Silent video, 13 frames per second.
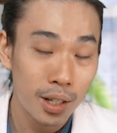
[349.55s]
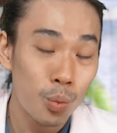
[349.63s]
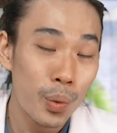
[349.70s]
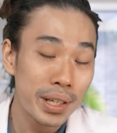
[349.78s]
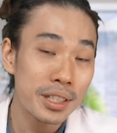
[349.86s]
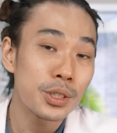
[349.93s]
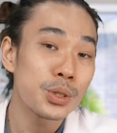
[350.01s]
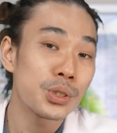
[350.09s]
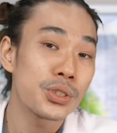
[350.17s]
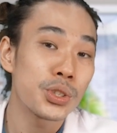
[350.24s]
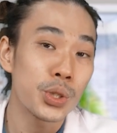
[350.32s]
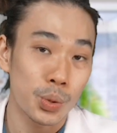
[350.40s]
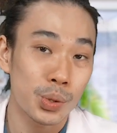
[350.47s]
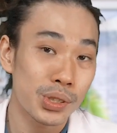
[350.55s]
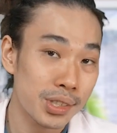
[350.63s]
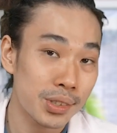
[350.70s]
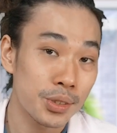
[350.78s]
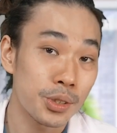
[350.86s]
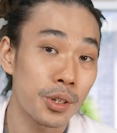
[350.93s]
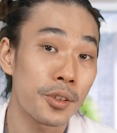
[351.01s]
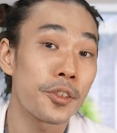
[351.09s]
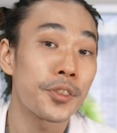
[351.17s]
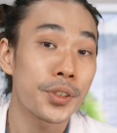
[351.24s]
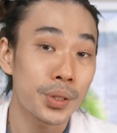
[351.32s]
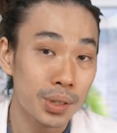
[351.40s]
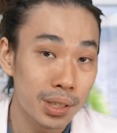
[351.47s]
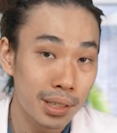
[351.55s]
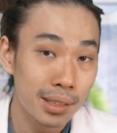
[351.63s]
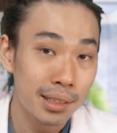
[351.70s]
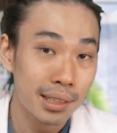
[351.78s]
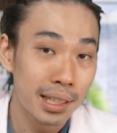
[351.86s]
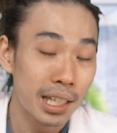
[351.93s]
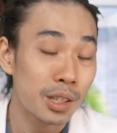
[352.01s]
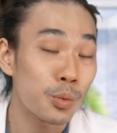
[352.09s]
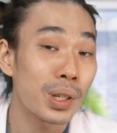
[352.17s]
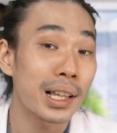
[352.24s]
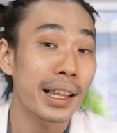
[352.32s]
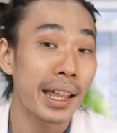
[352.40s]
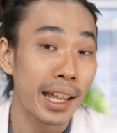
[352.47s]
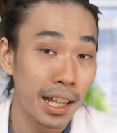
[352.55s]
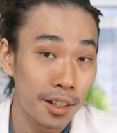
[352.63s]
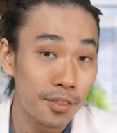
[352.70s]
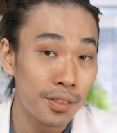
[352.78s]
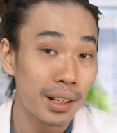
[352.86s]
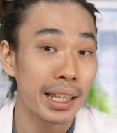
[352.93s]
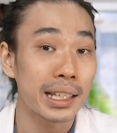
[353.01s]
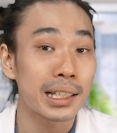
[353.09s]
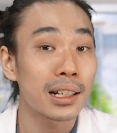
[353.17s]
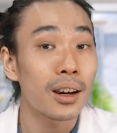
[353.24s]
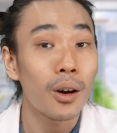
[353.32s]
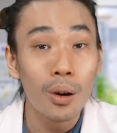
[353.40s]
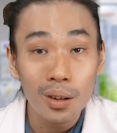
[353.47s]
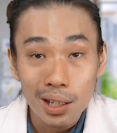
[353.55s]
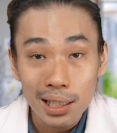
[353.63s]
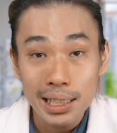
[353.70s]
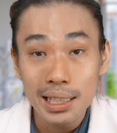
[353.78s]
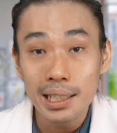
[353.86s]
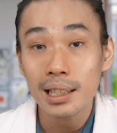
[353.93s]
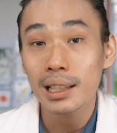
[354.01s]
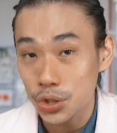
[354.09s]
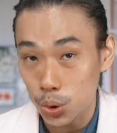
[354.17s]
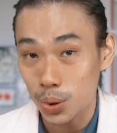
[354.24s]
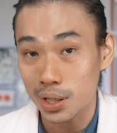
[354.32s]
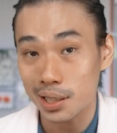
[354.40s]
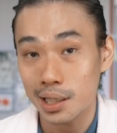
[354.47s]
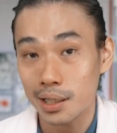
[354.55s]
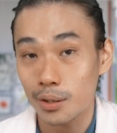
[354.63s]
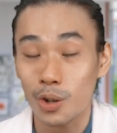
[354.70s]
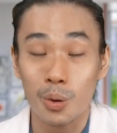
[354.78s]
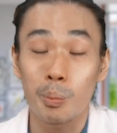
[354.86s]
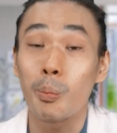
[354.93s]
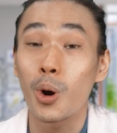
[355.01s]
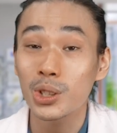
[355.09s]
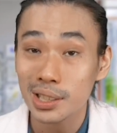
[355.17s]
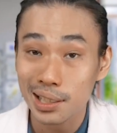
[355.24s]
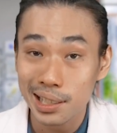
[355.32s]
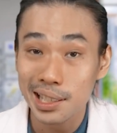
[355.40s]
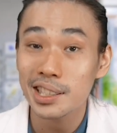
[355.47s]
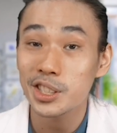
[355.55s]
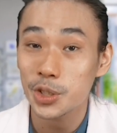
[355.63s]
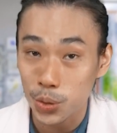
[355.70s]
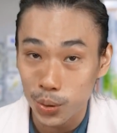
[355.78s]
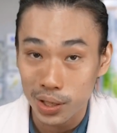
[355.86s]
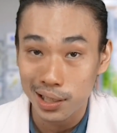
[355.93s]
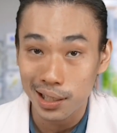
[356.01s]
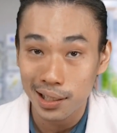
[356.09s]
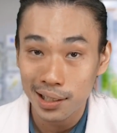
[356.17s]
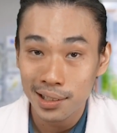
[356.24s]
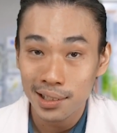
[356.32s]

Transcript: When you juice your fruit, it will have like only sugar or mostly sugar.